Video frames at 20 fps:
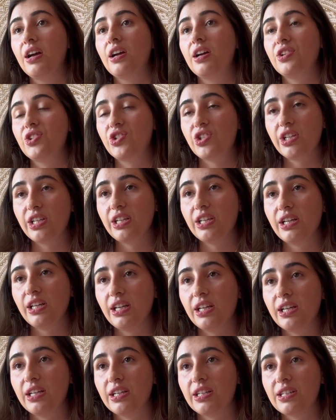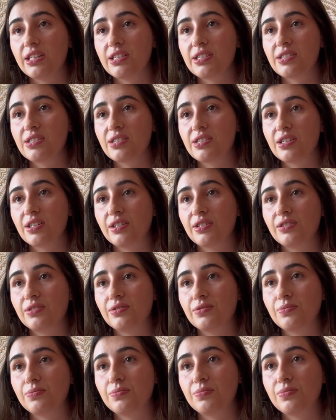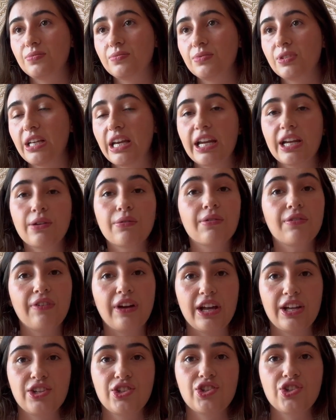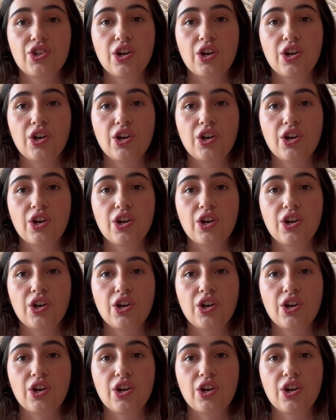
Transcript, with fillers: She is getting revenge